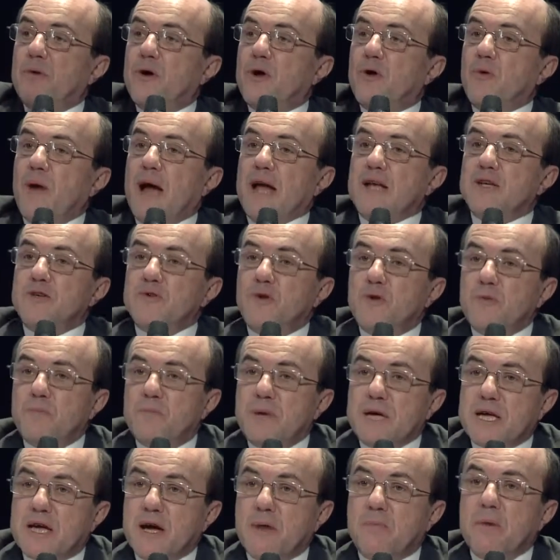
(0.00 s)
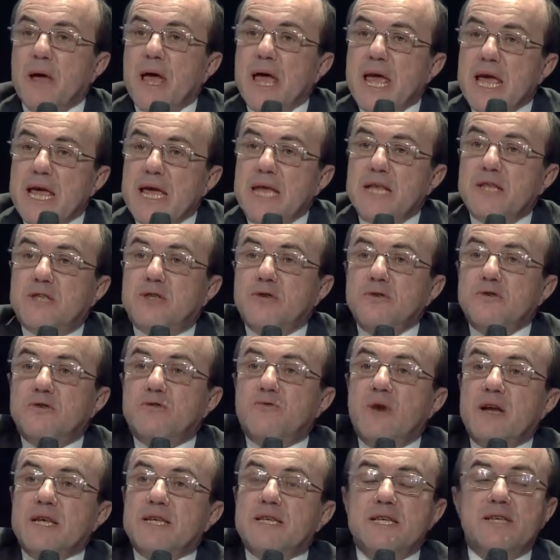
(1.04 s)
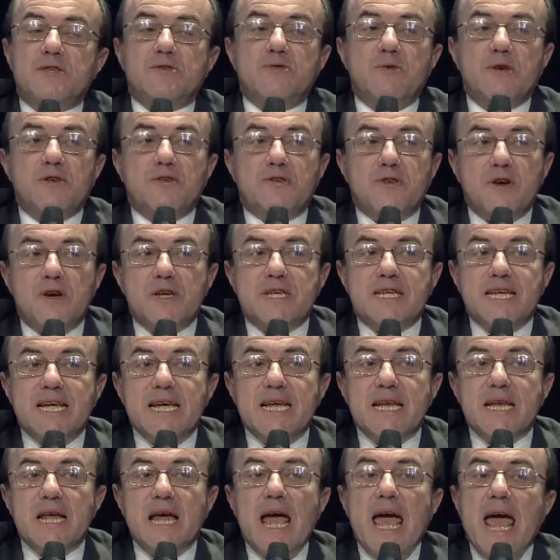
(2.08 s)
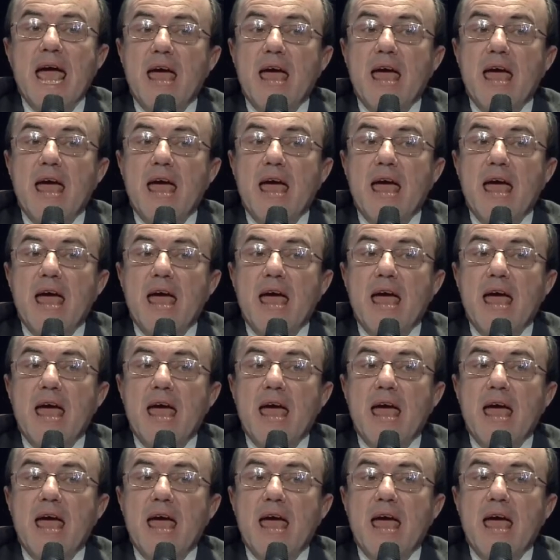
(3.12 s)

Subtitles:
a gradual pickup into 2013,